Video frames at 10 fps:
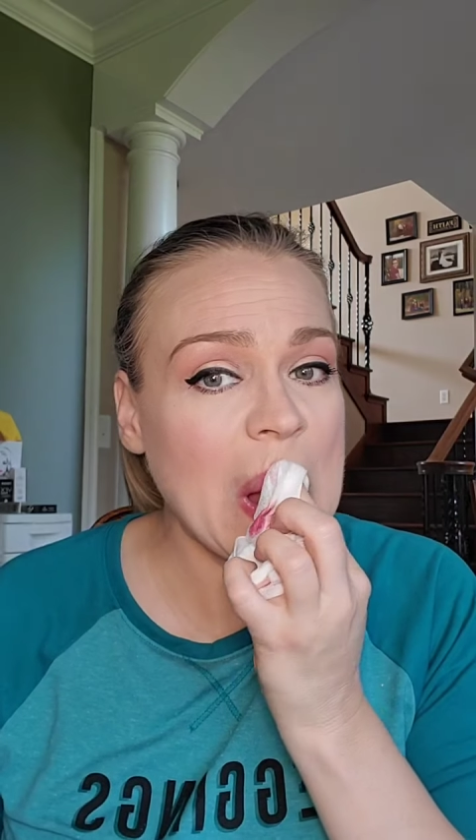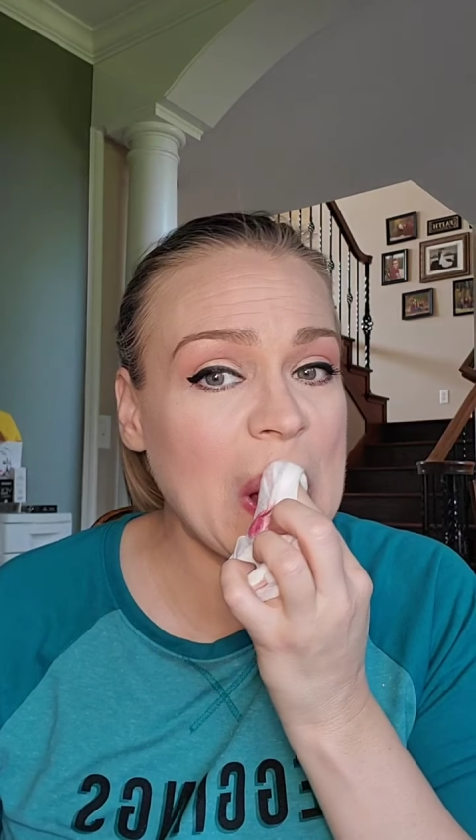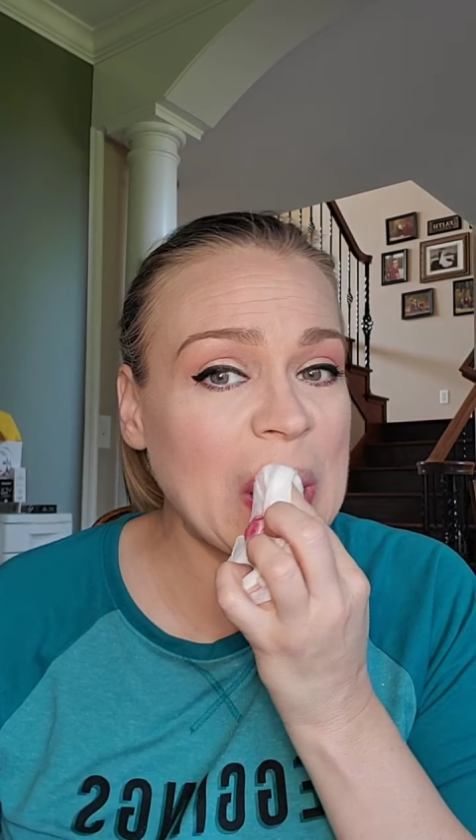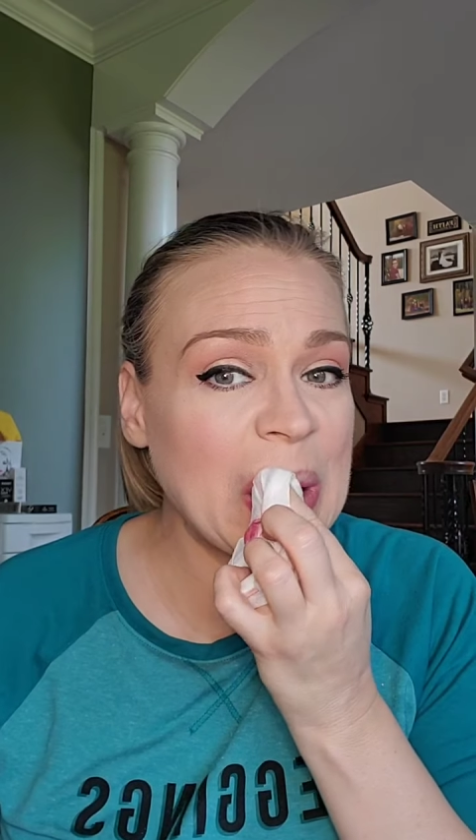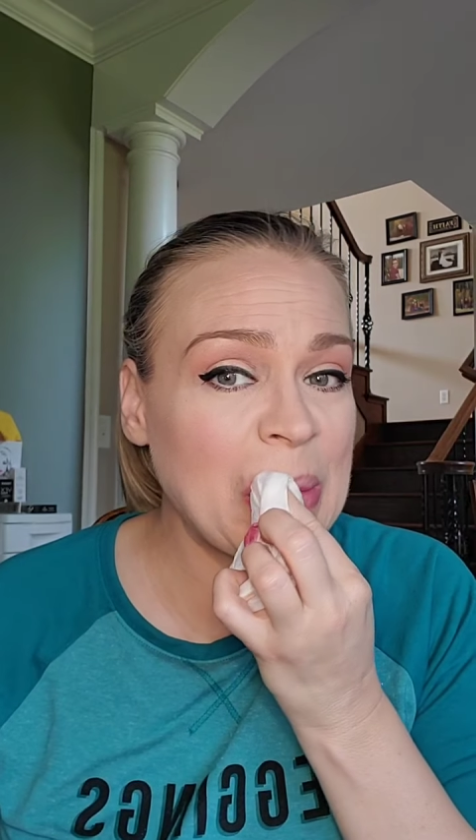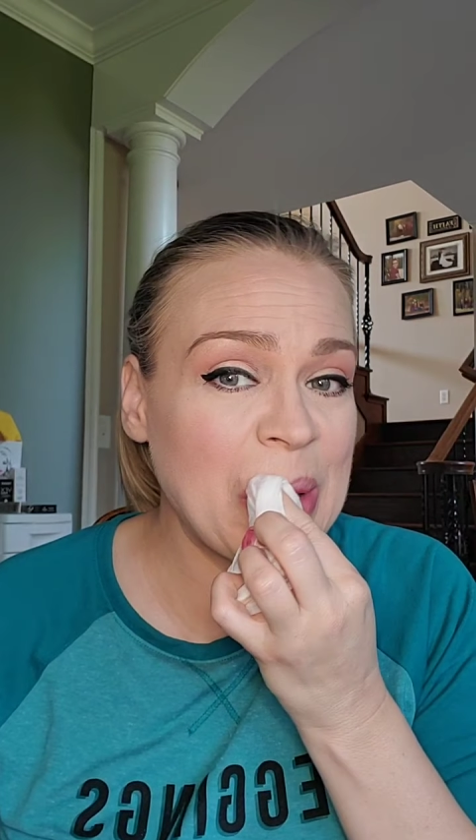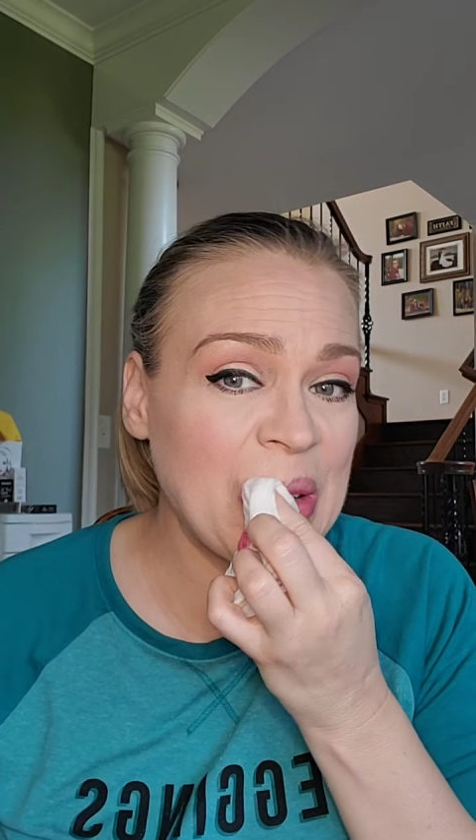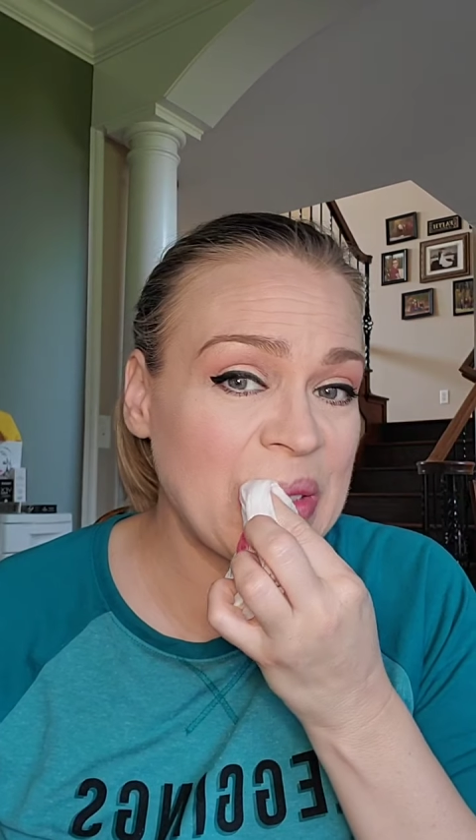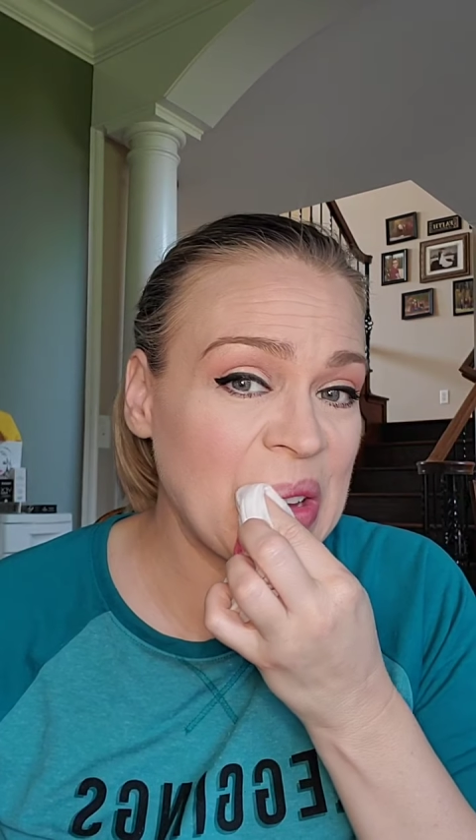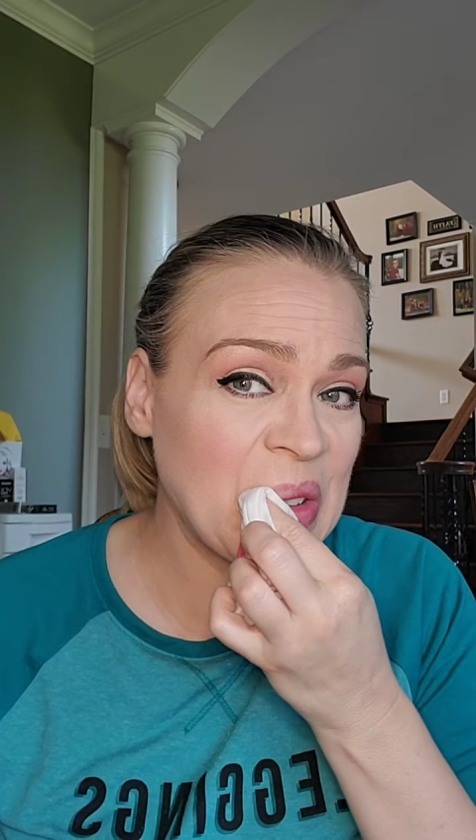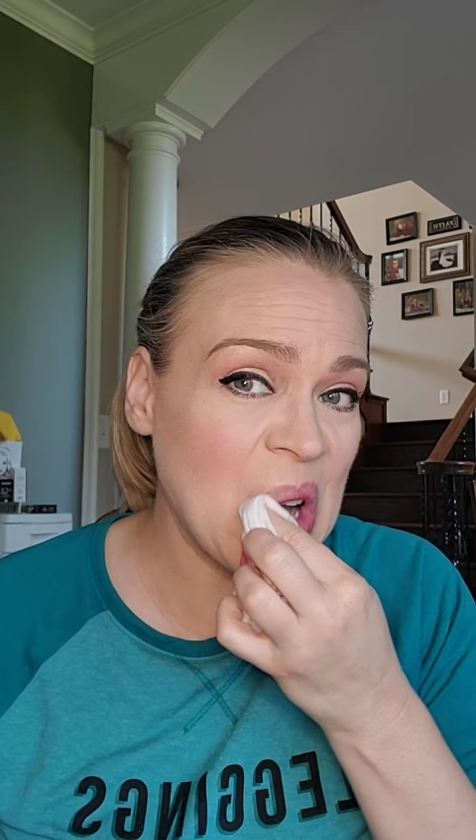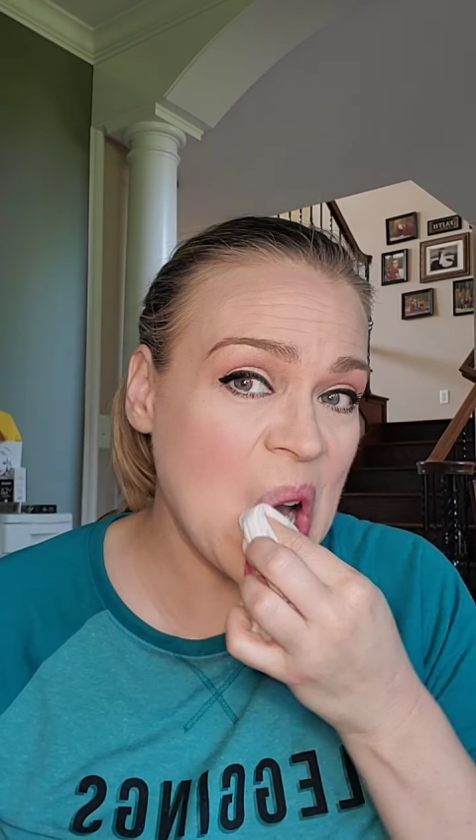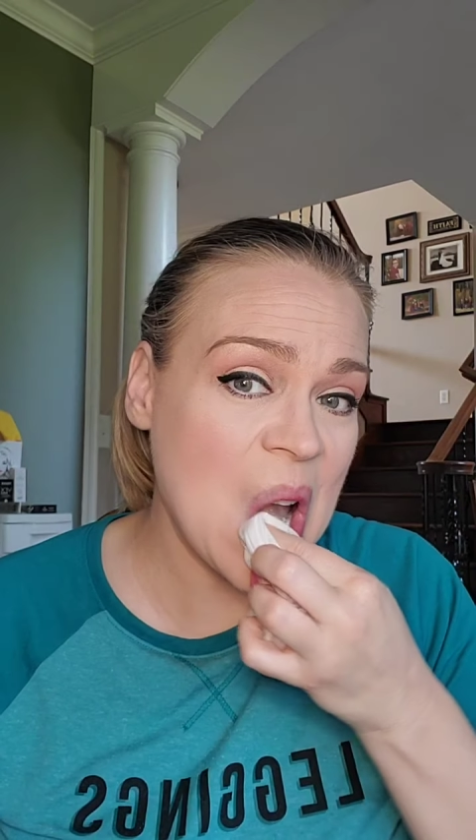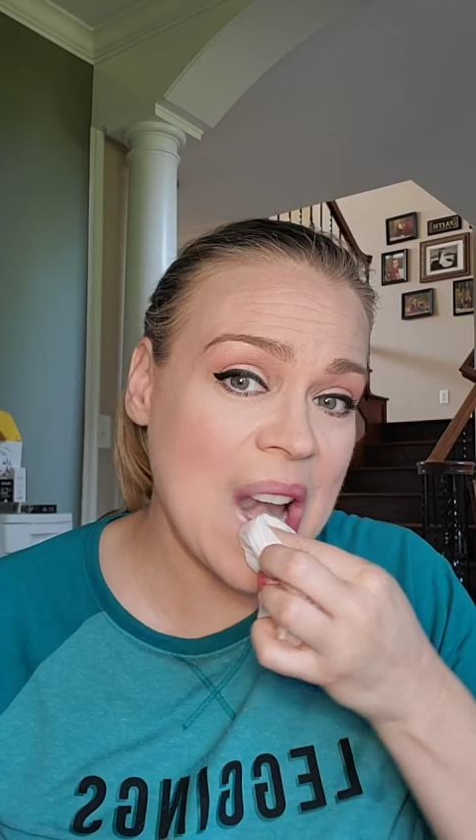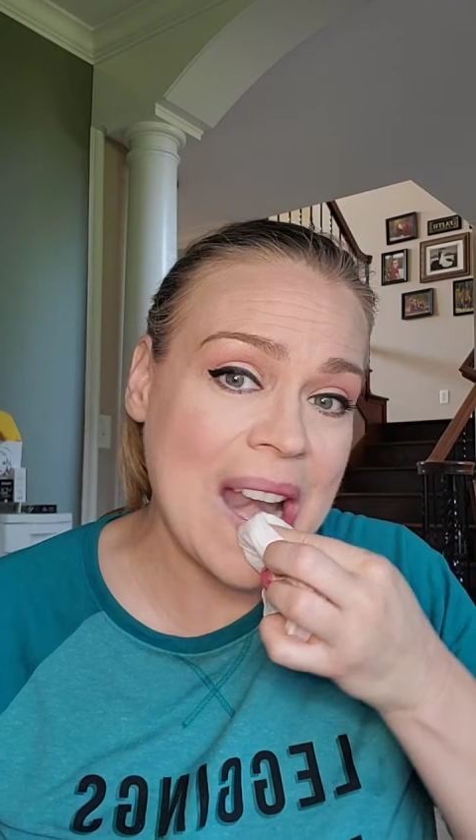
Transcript: a little bit of effort.